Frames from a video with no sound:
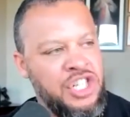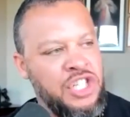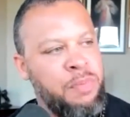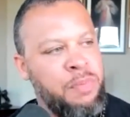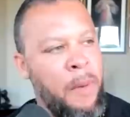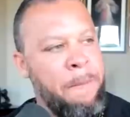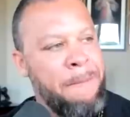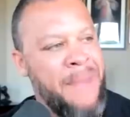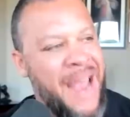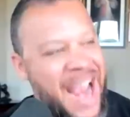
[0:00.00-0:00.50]
He's
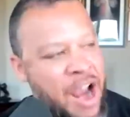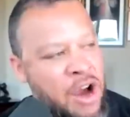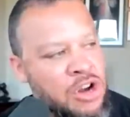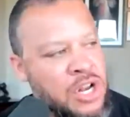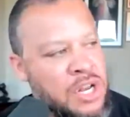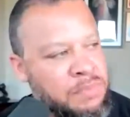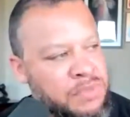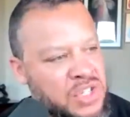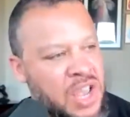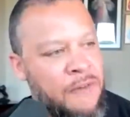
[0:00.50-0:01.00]

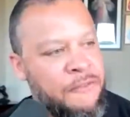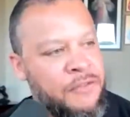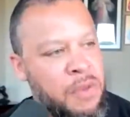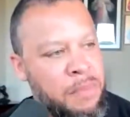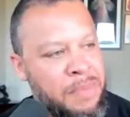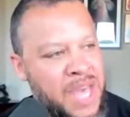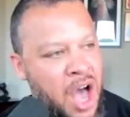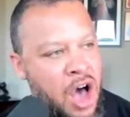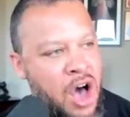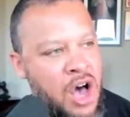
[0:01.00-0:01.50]
prepared himself to
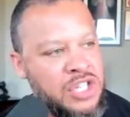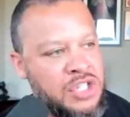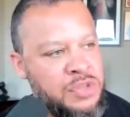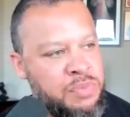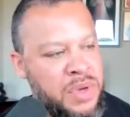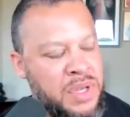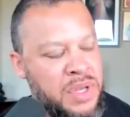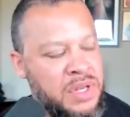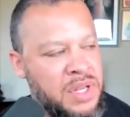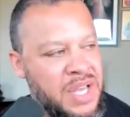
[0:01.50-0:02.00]
be a
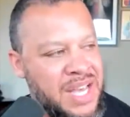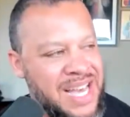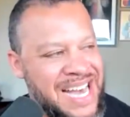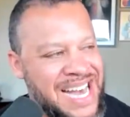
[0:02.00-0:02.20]
husband.